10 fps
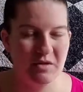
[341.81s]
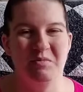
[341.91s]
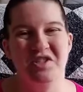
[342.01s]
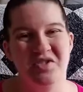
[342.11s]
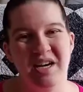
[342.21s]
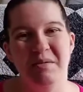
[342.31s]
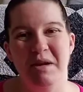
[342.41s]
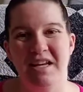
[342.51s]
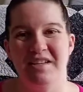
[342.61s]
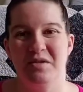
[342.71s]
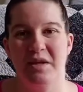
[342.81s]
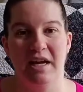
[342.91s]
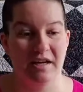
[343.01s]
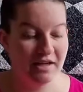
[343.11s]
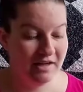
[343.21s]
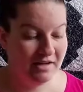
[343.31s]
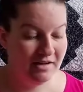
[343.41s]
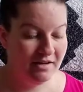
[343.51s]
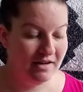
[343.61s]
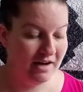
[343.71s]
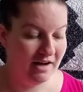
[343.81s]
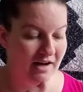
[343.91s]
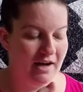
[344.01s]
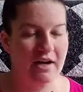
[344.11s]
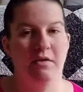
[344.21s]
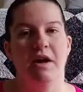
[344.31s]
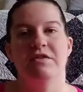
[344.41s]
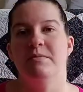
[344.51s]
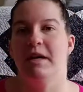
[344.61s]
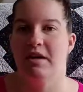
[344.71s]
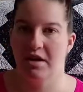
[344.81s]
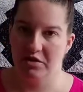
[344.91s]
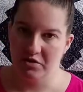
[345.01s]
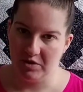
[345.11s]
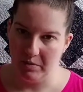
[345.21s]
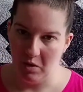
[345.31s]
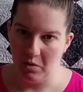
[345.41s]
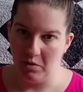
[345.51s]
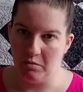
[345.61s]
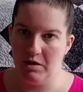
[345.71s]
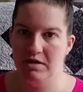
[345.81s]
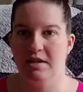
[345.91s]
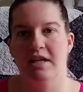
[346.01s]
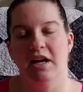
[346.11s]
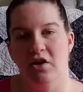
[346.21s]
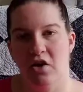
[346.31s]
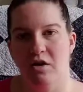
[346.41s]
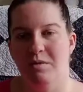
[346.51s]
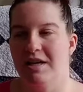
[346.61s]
So I'm just trying to make it so that I don't have to make another trip home to get it all,